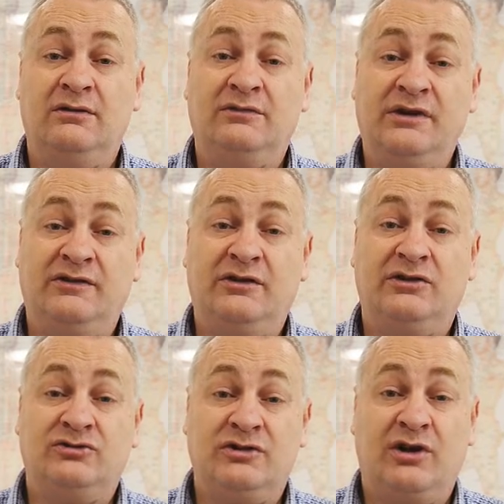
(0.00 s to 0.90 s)

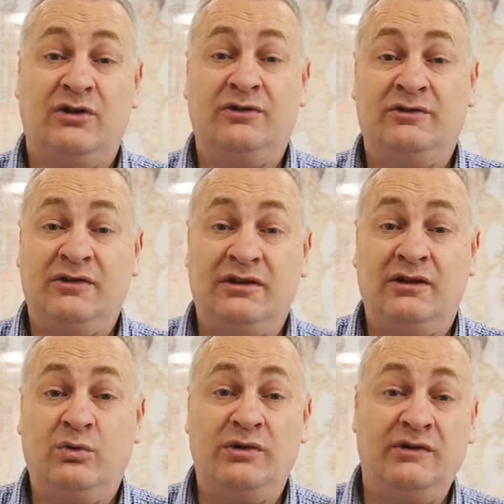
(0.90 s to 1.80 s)
Research shows that
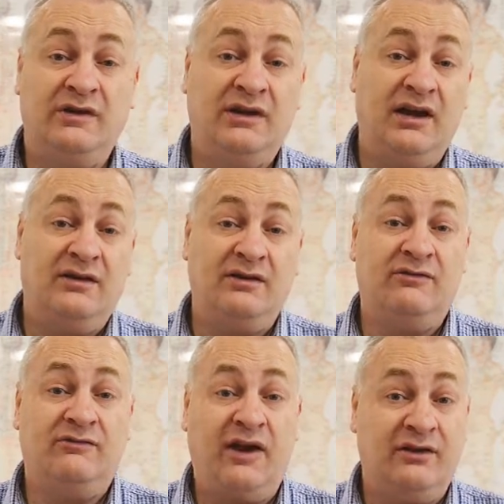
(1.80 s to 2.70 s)
in order to get the
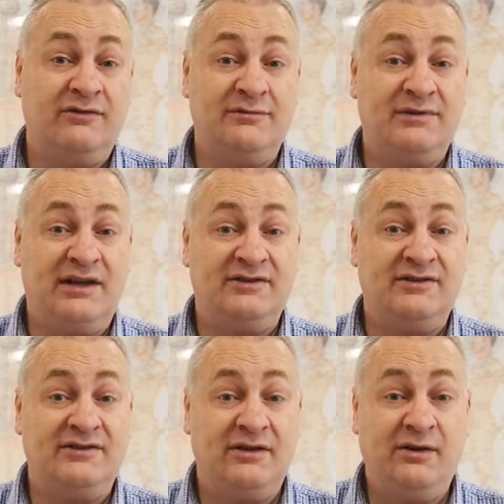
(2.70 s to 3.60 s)
effect from
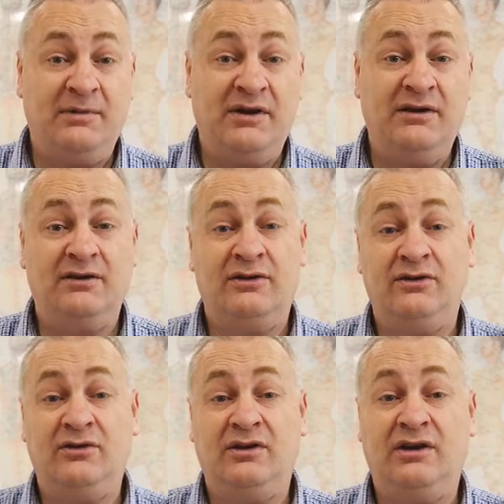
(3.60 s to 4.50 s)
laser therapy,
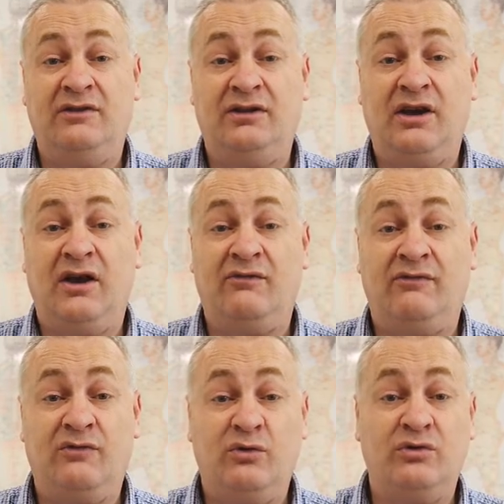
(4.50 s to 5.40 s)
you need to get
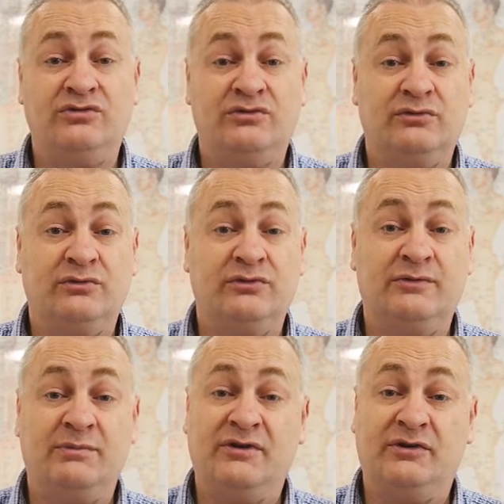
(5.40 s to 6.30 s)
4
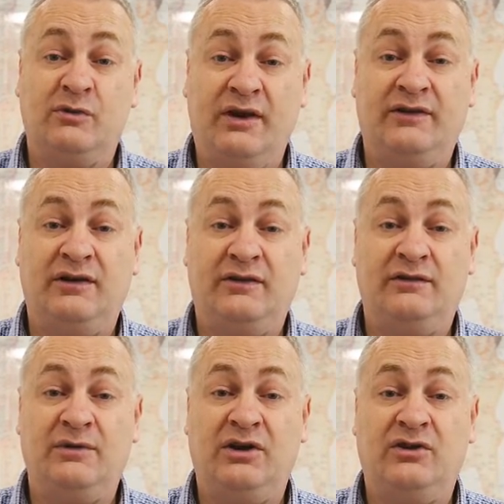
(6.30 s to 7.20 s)
joules per square
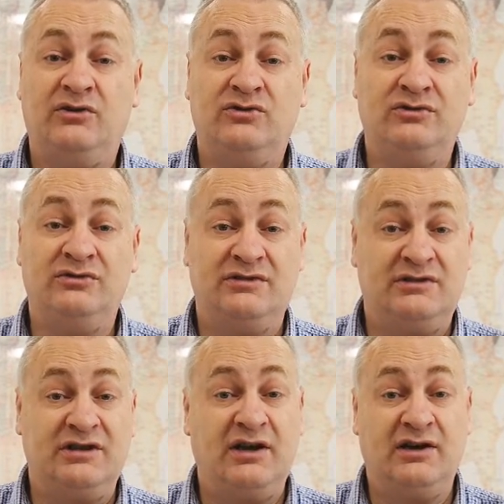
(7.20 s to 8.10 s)
centimetre to
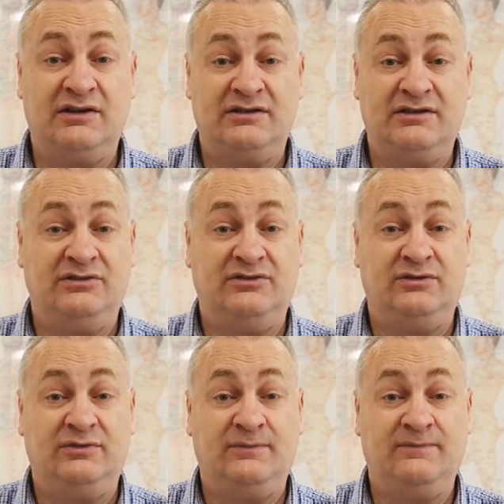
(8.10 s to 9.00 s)
the target tissue.